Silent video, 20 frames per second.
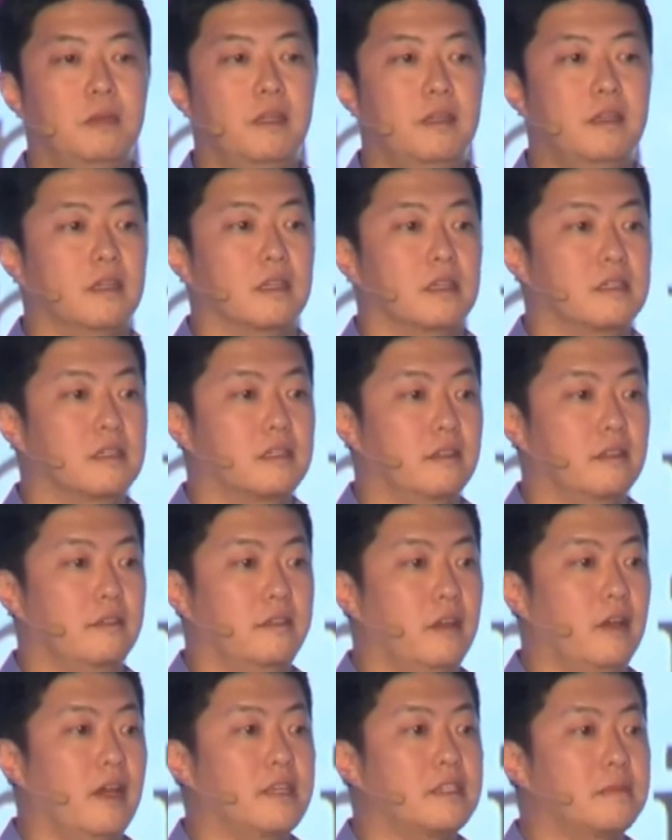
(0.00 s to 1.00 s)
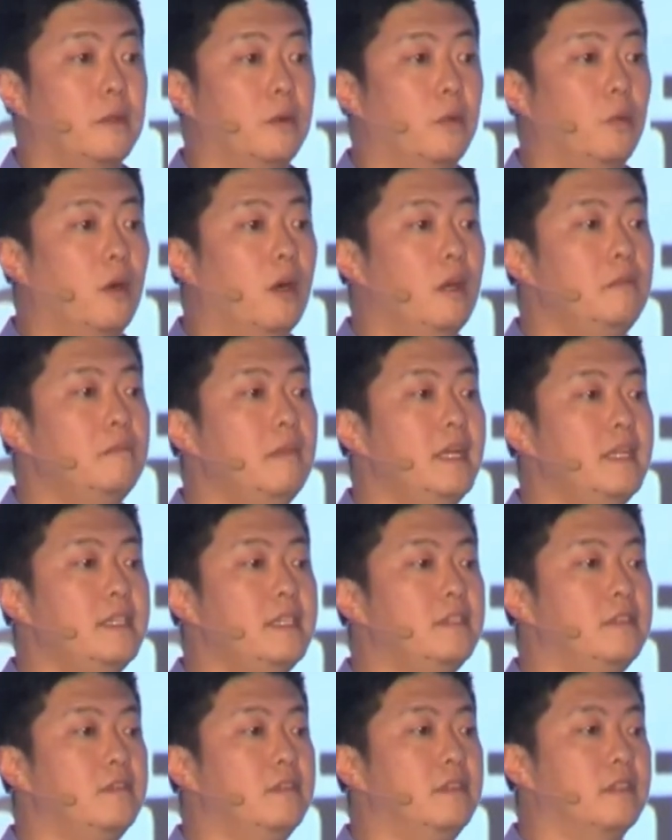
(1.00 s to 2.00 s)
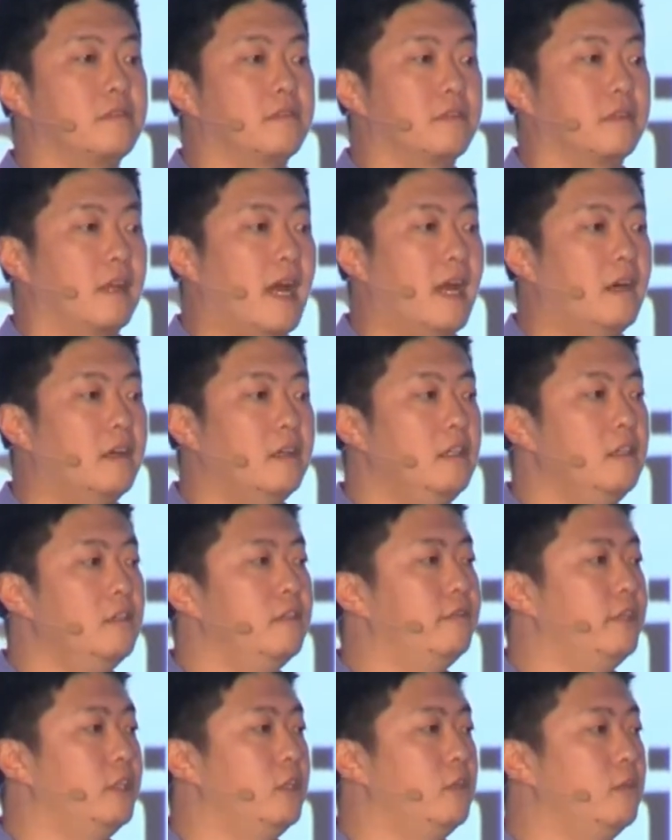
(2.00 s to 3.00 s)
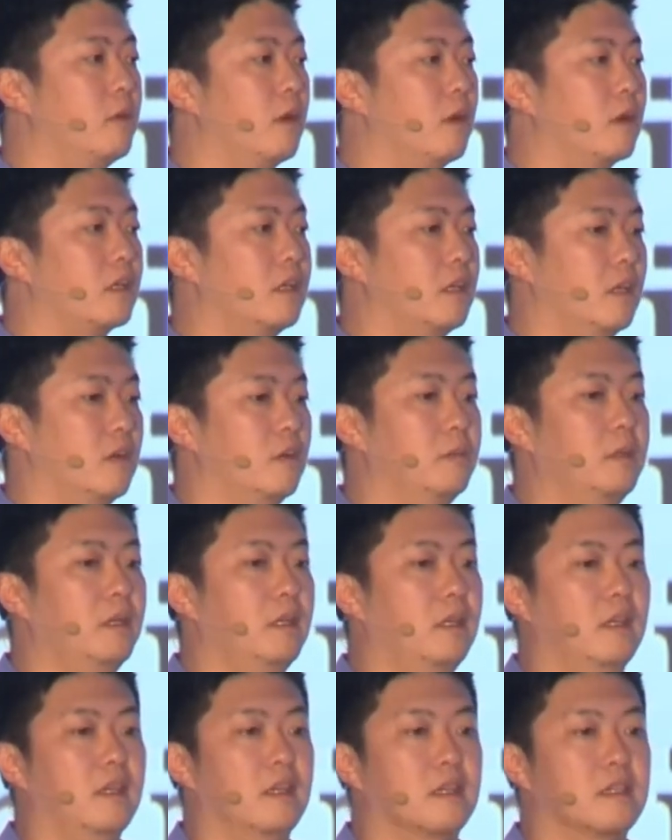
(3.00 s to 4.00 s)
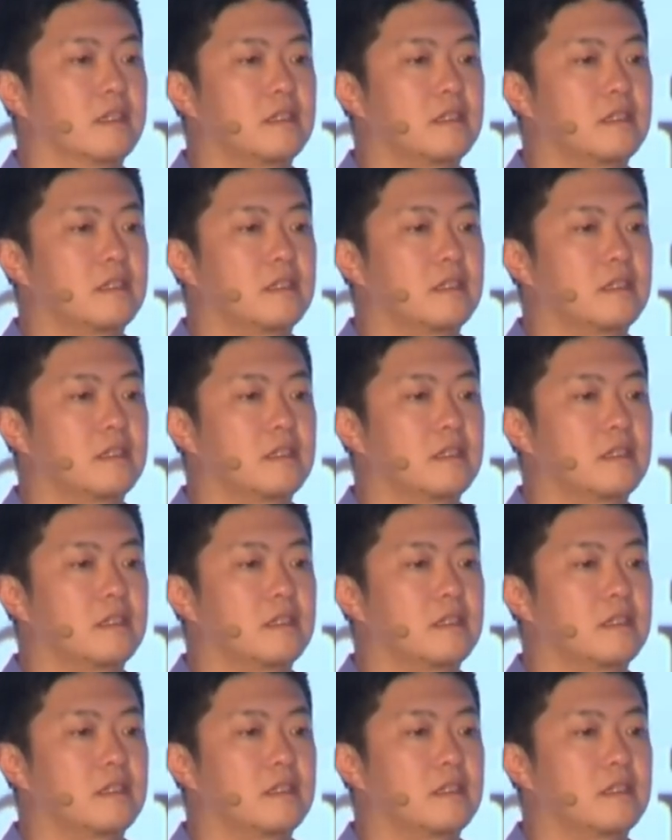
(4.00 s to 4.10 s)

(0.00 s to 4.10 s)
this. If you ask me, what makes you different? How do you view marketing? It would be this.